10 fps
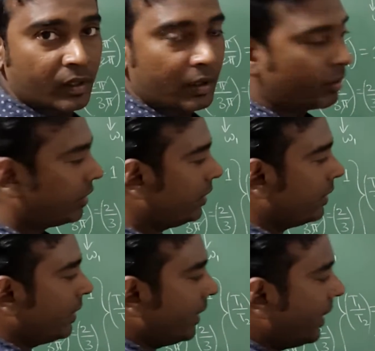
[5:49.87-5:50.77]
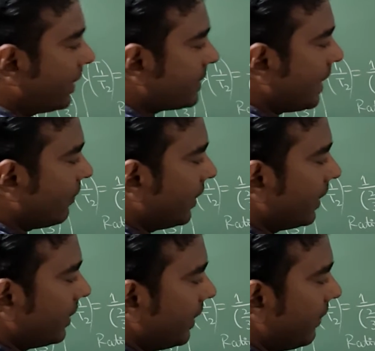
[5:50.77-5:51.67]
Okay, next I have
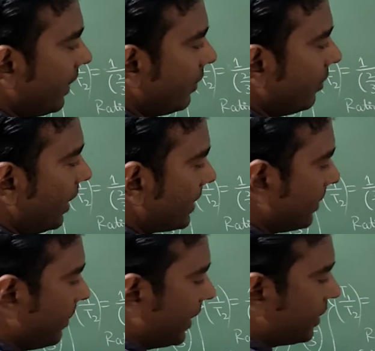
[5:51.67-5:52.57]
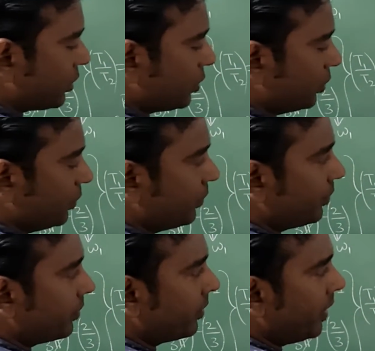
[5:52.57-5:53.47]
taken k value as a minus 2.
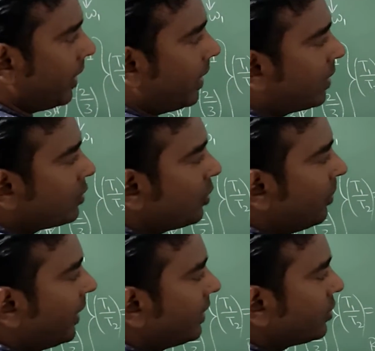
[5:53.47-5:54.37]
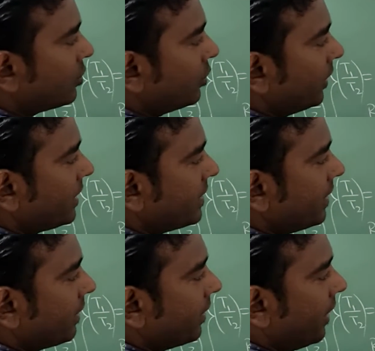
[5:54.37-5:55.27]
So minus 2 is
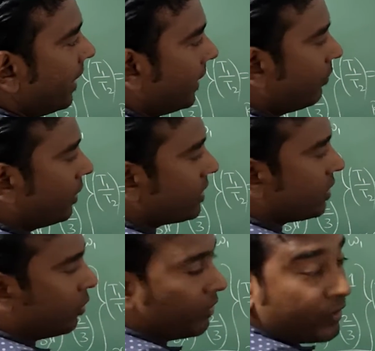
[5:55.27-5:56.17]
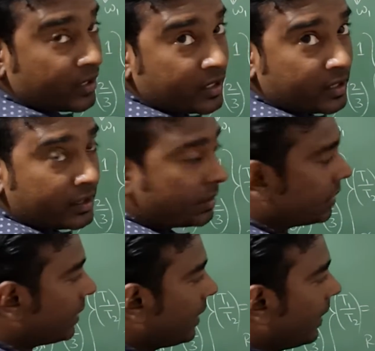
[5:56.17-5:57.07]
here. Again, what is the coefficient?
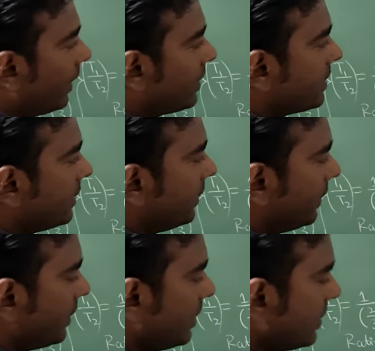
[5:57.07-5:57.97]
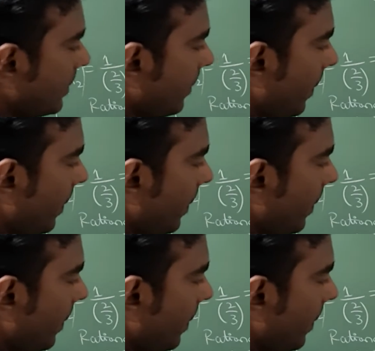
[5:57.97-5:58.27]
It is